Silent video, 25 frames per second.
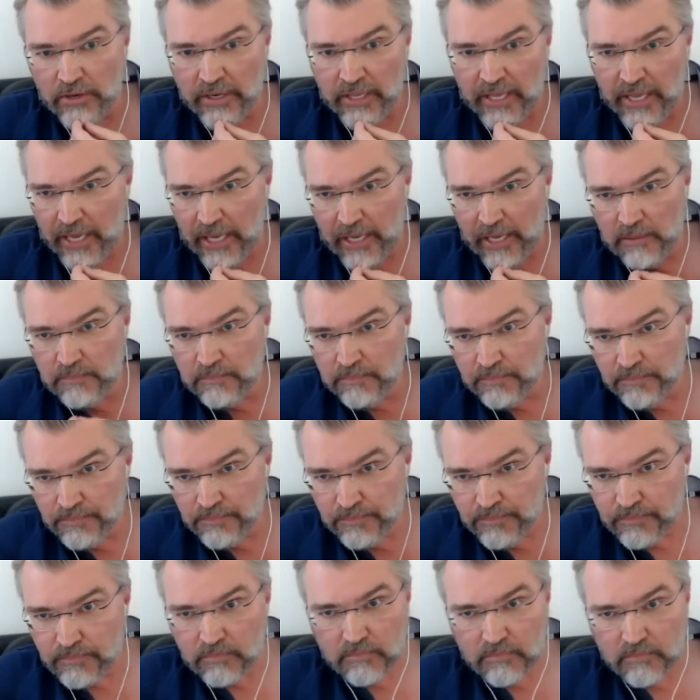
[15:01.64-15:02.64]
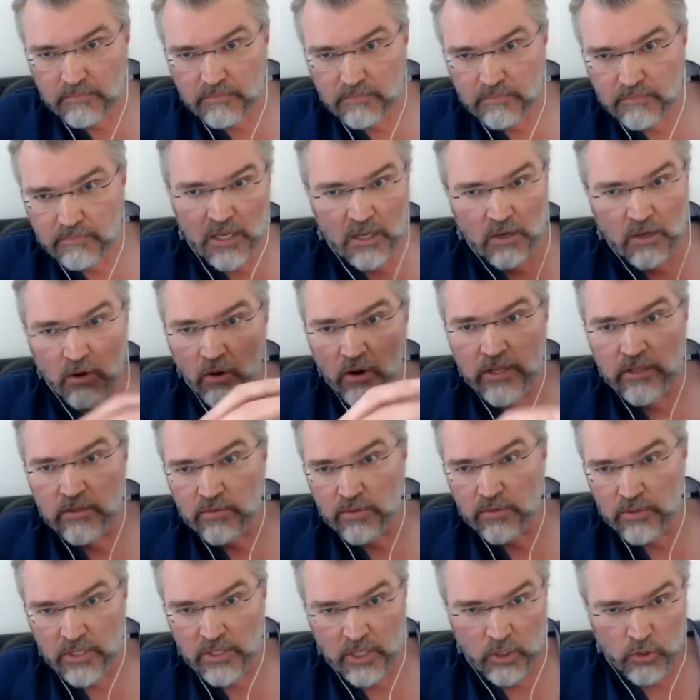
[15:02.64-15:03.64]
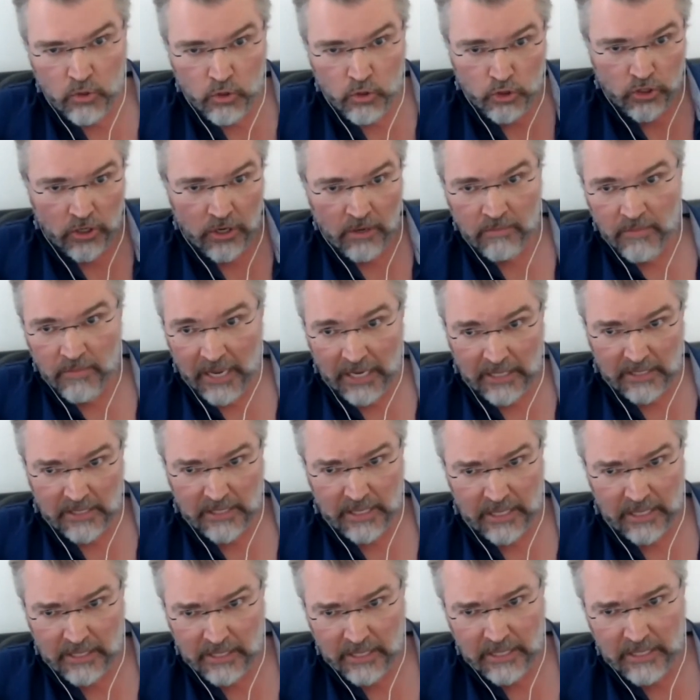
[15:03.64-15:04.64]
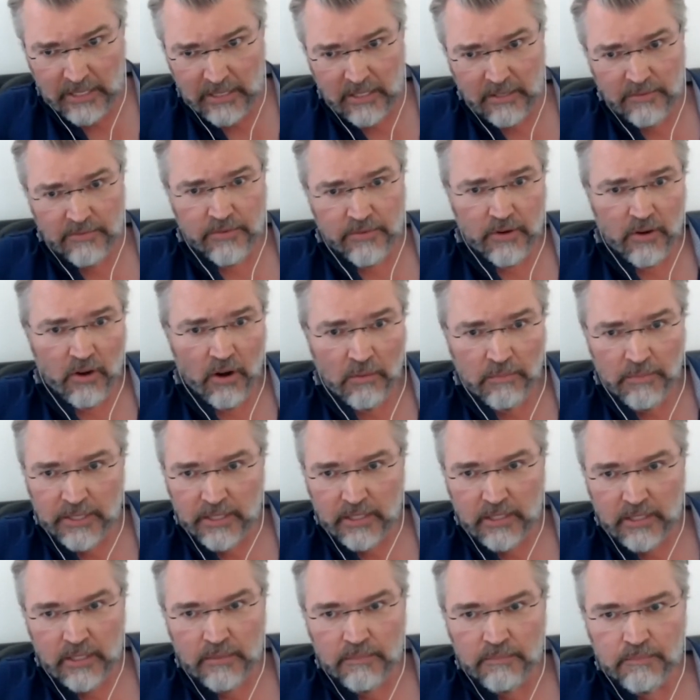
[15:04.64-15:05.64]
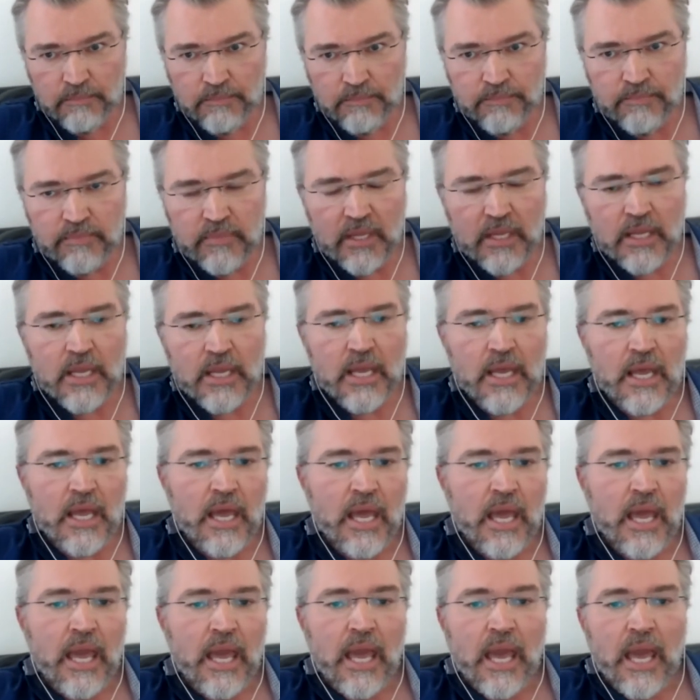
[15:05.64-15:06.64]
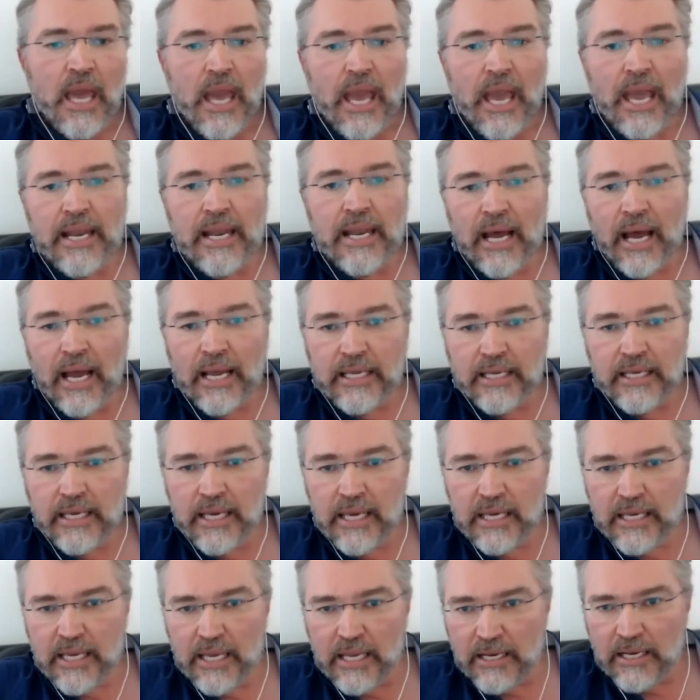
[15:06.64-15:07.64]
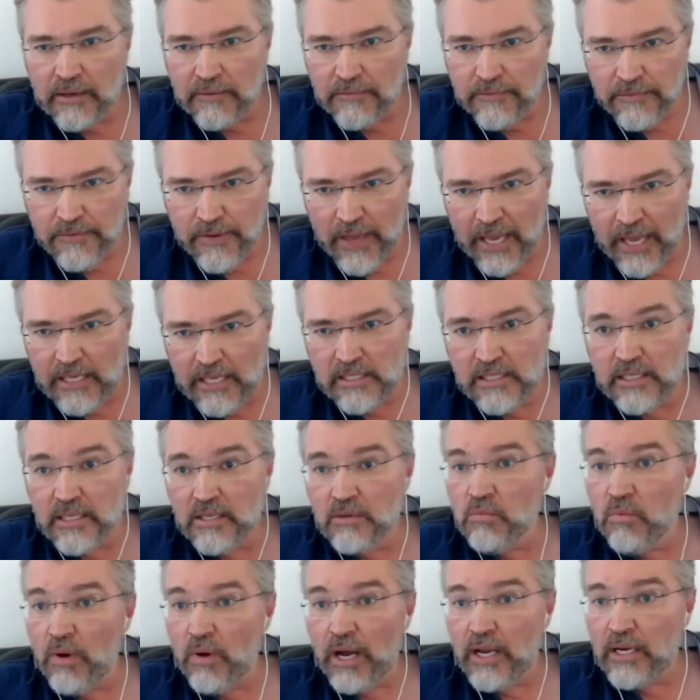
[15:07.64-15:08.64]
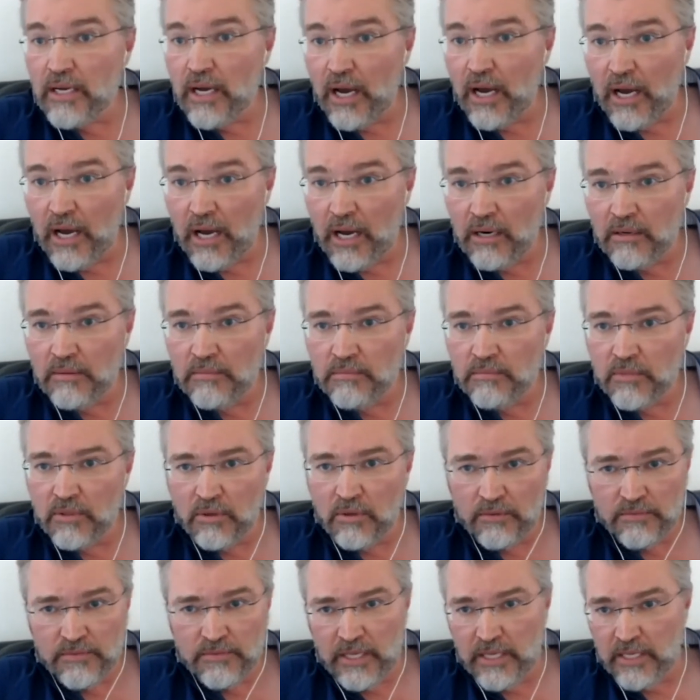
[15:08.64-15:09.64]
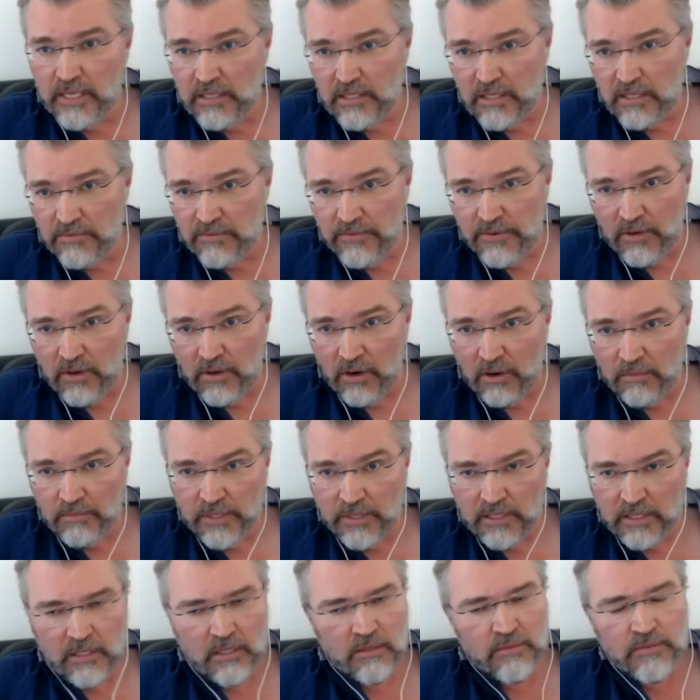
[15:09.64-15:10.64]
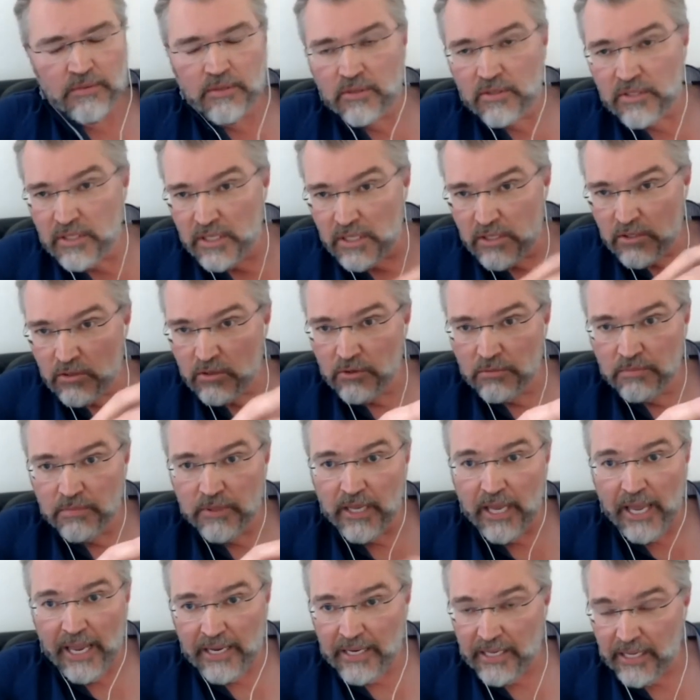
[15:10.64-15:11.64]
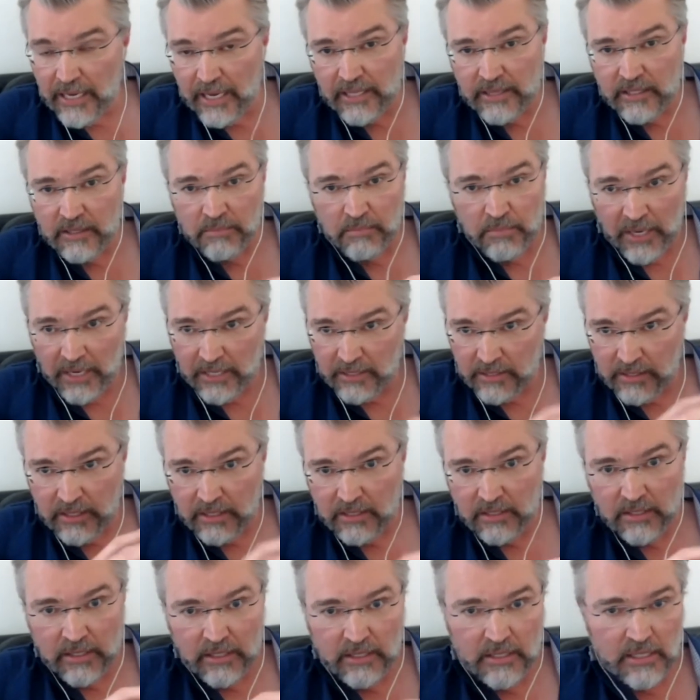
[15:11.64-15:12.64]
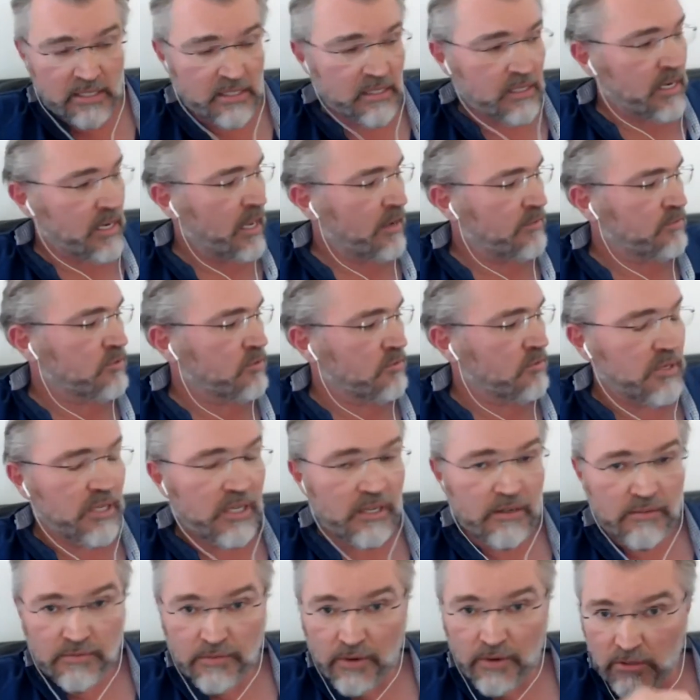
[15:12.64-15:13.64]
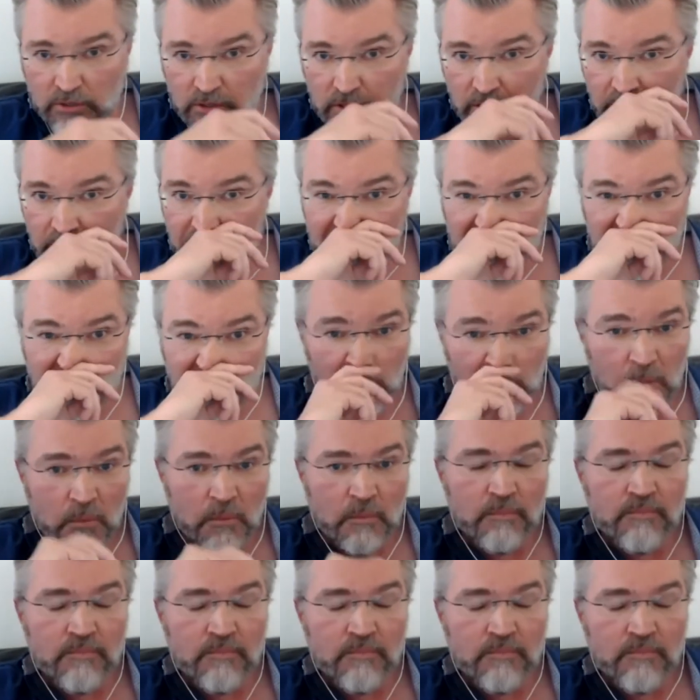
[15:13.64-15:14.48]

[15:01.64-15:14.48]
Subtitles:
here, going through the usual Mach-Zehnder interferometer. And I kick in a phase in one arm of the interferometer. Of course, this could be any other particle. It doesn't have to be a photon at all.